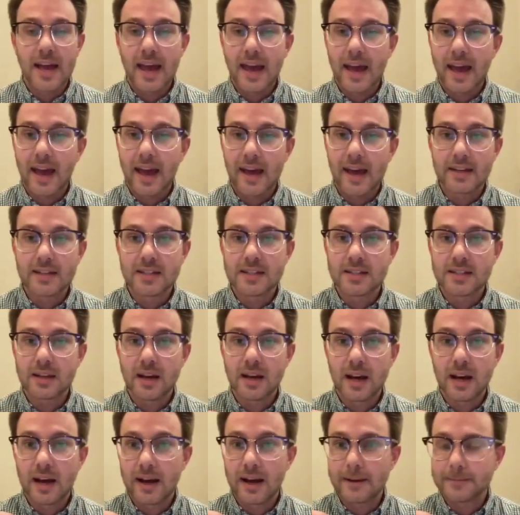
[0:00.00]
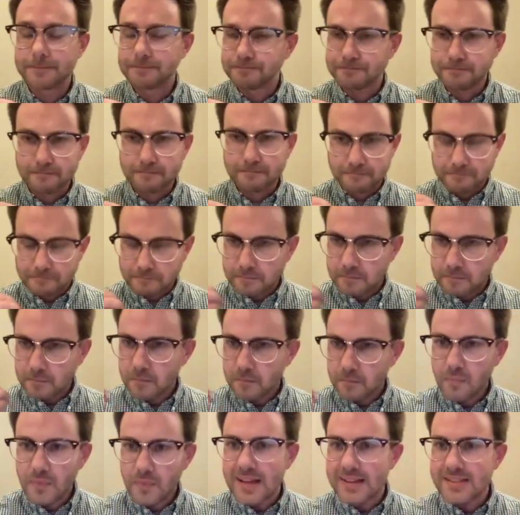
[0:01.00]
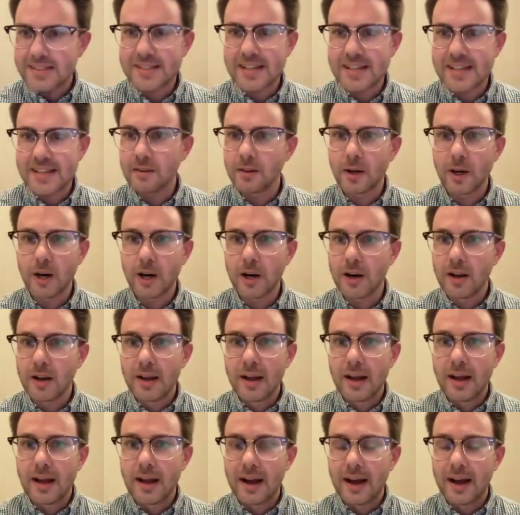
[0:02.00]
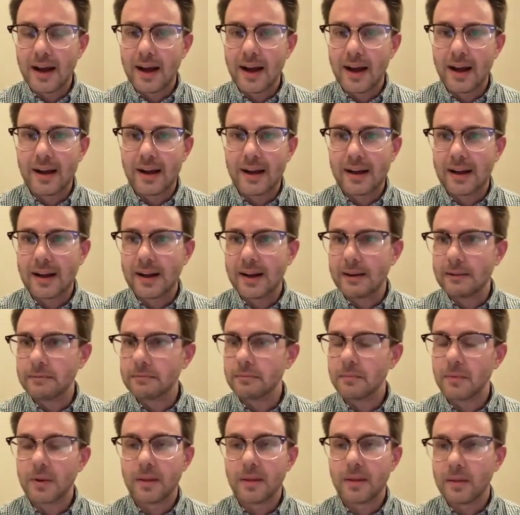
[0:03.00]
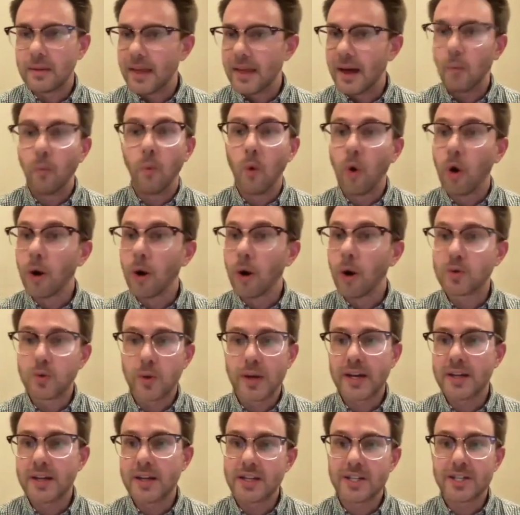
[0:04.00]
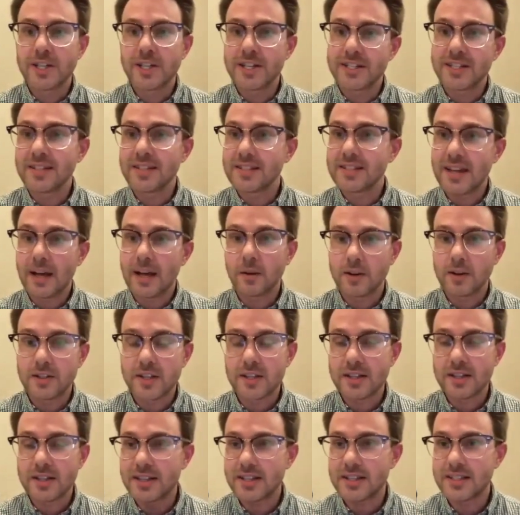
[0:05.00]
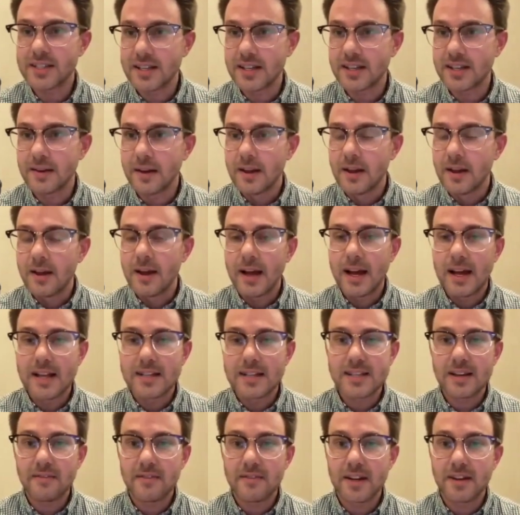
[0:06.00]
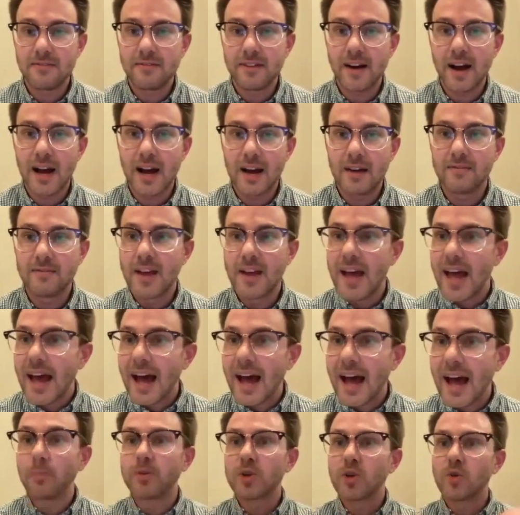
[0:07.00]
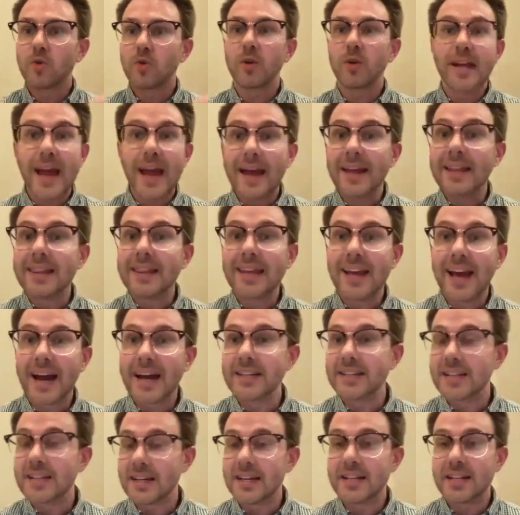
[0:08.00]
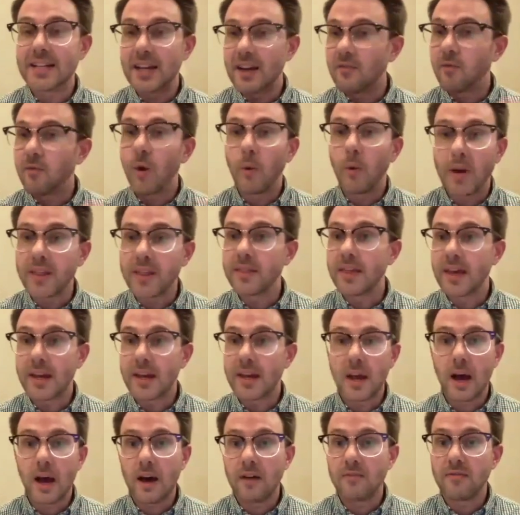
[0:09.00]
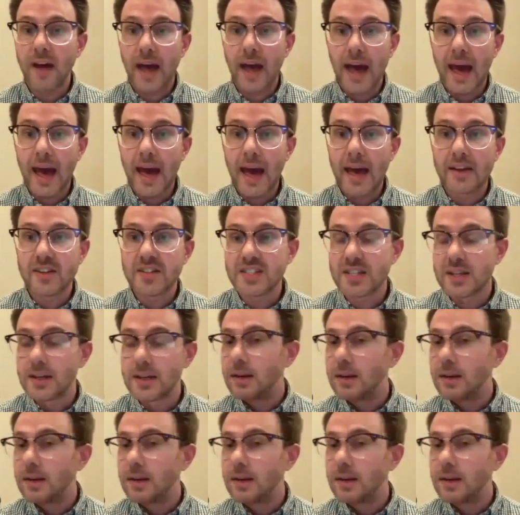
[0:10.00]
and settler, that war between indigenous and settlers in 1675 helped create the identity of what we think of as